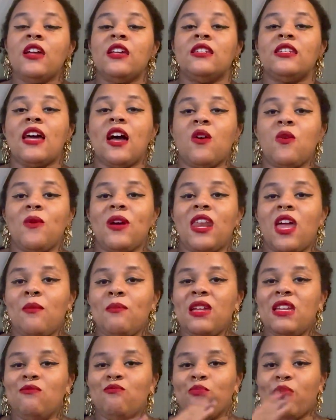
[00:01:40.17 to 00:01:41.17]
Now when I
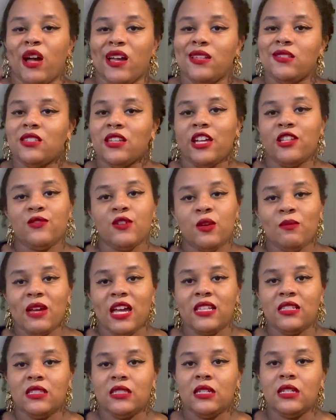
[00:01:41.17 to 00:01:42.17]
mean bite-sized
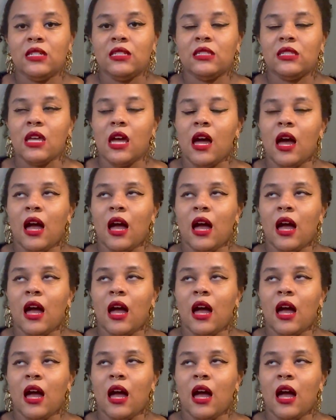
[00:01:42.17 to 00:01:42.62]
romances,